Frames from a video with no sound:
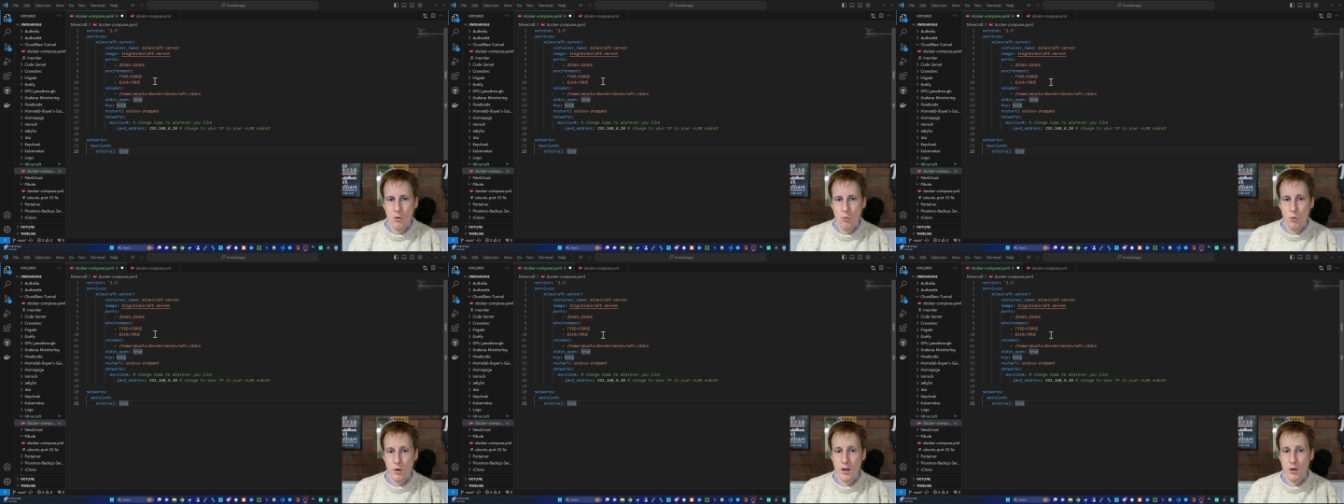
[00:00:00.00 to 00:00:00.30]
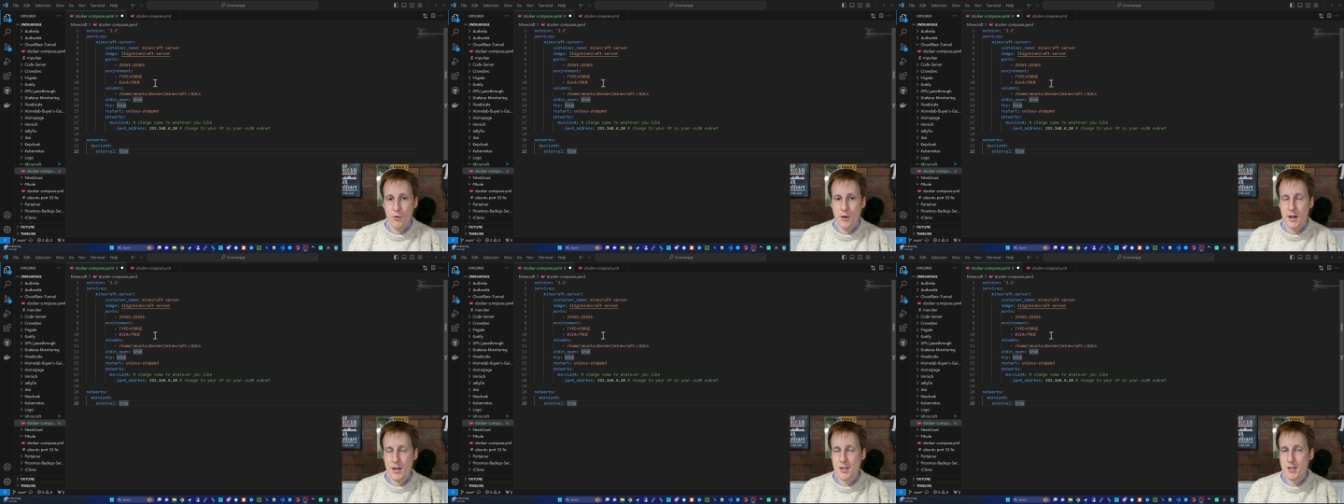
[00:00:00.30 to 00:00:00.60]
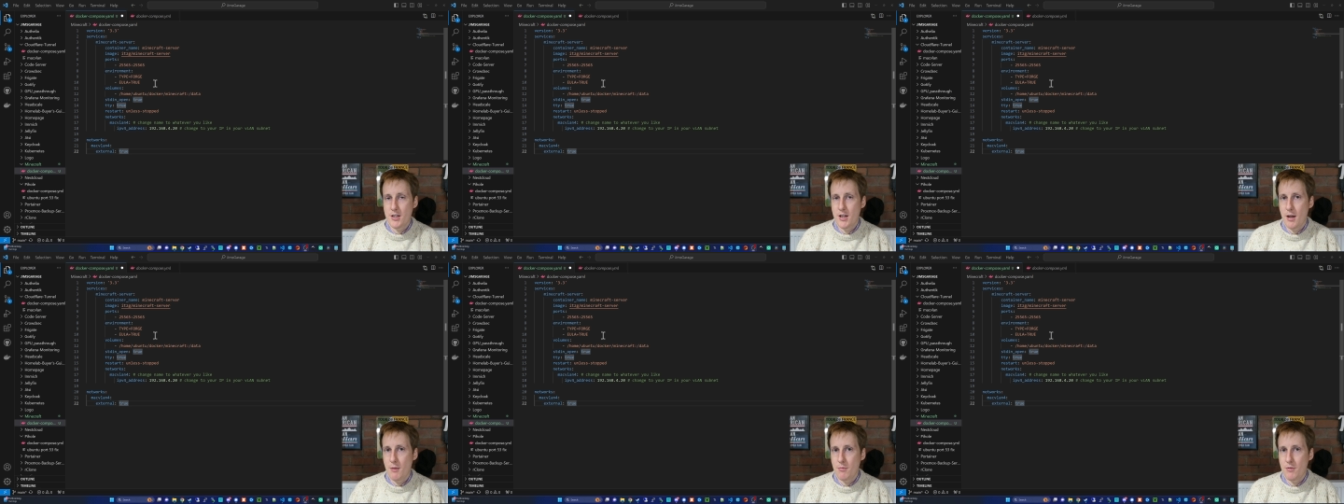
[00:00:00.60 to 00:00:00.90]
We're going to
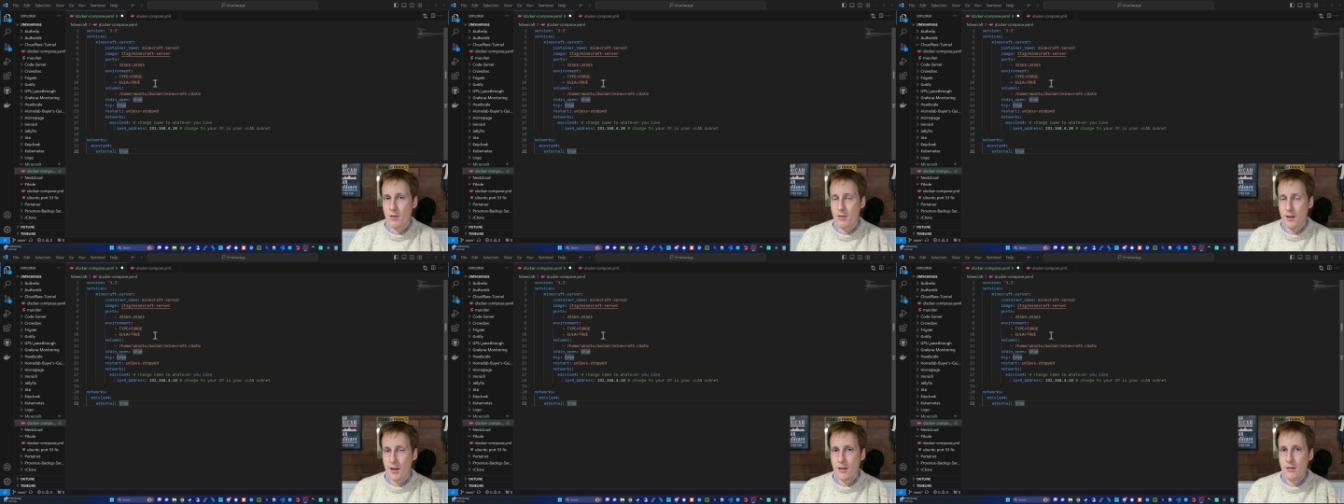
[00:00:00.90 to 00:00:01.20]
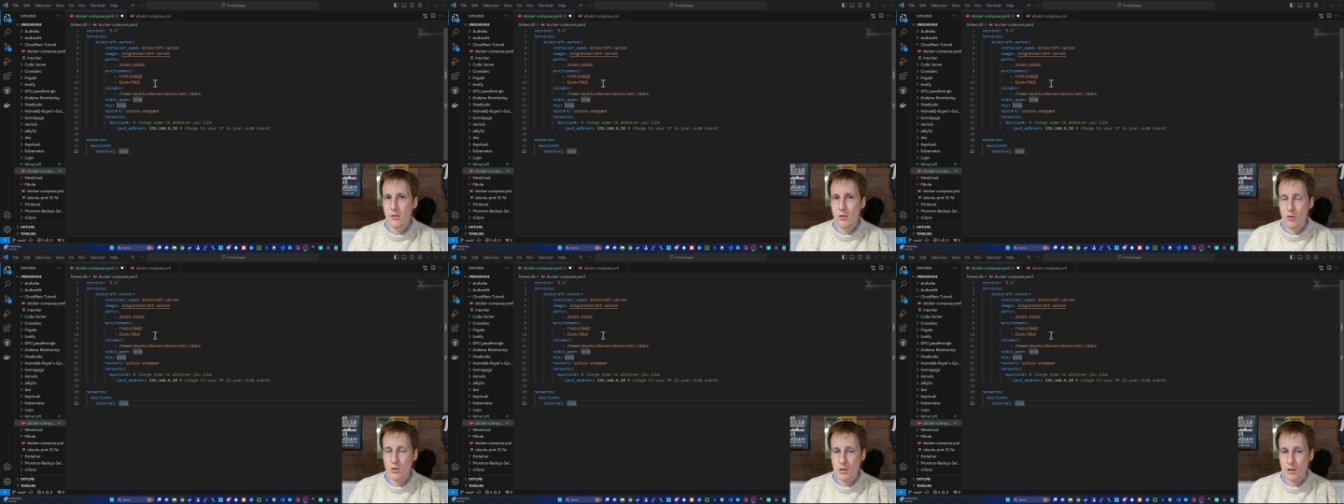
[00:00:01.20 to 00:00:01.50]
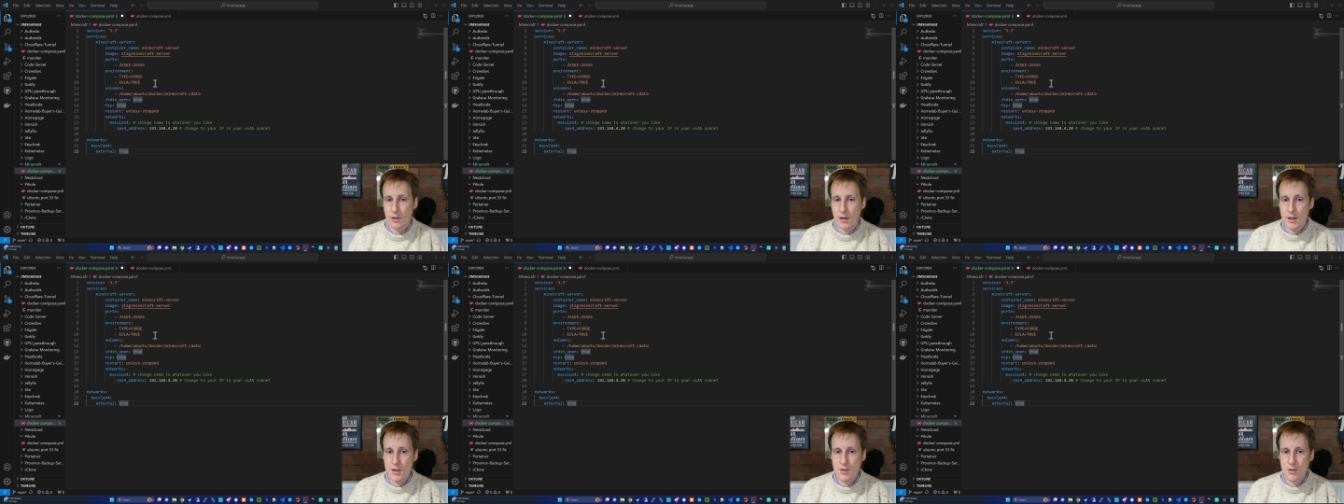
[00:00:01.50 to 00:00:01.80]
accept the end
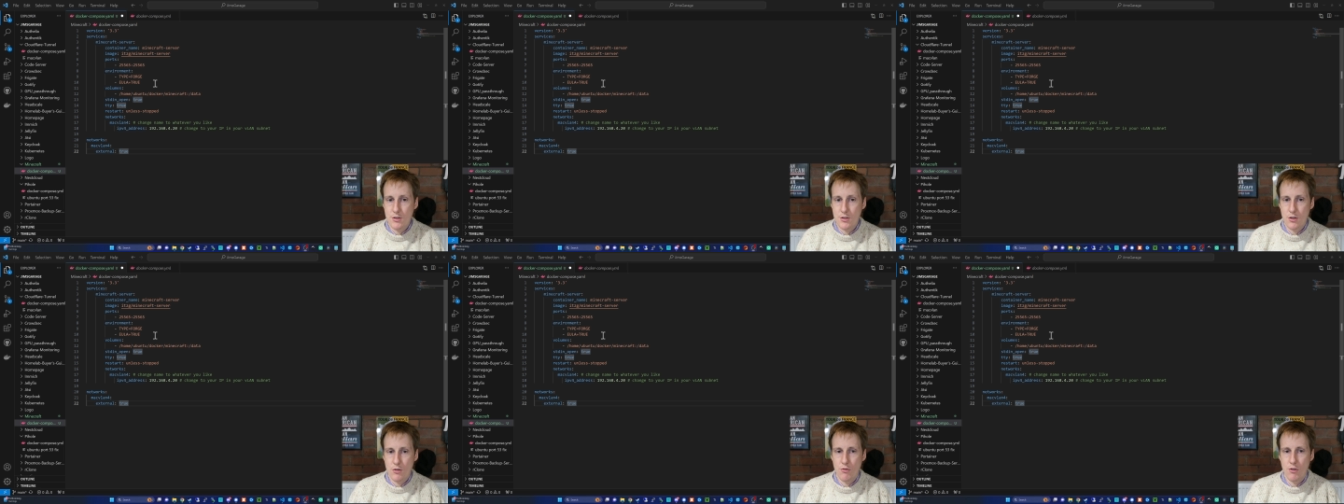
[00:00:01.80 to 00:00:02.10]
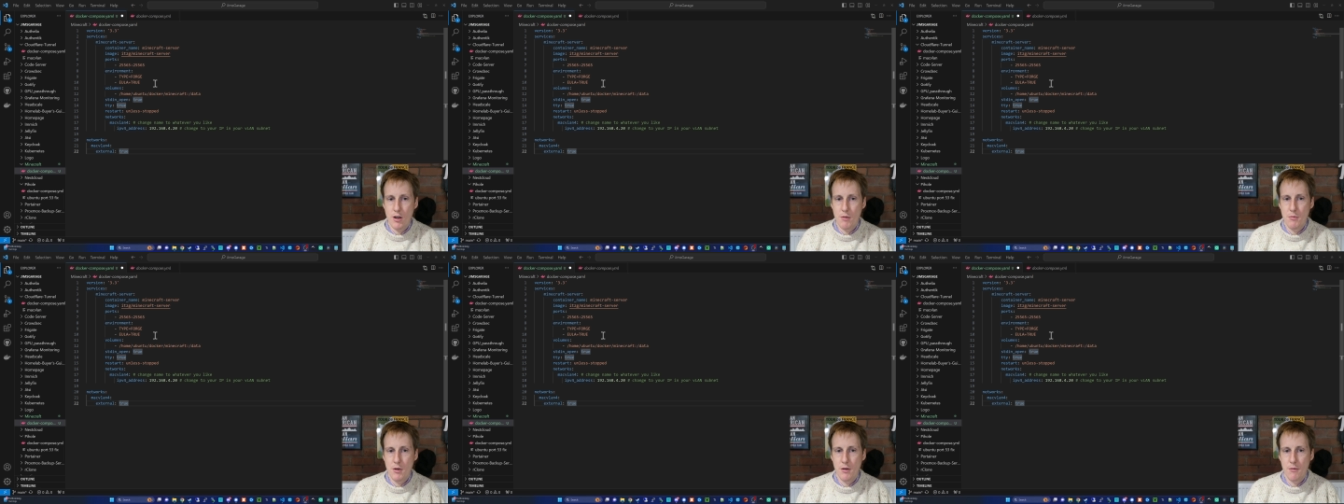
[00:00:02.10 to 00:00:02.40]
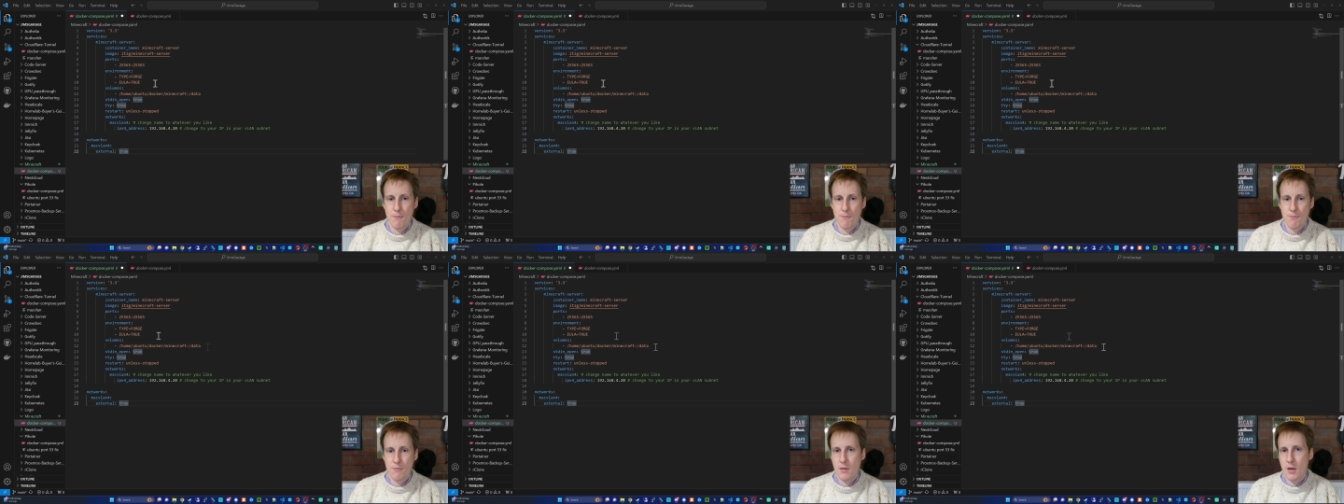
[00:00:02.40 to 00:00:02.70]
user license
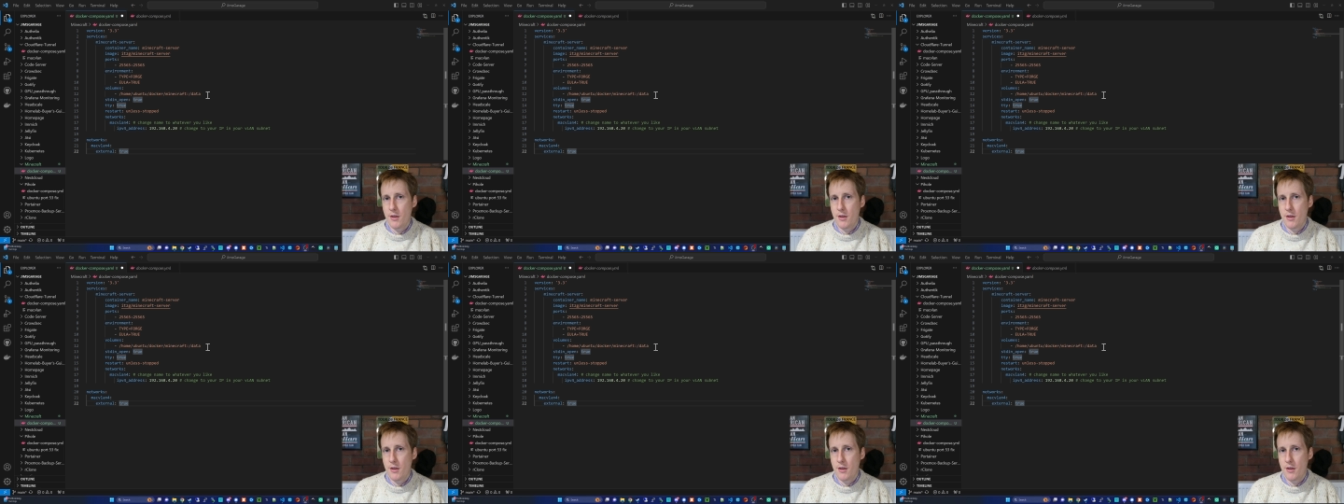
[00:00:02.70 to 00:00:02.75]
agreement,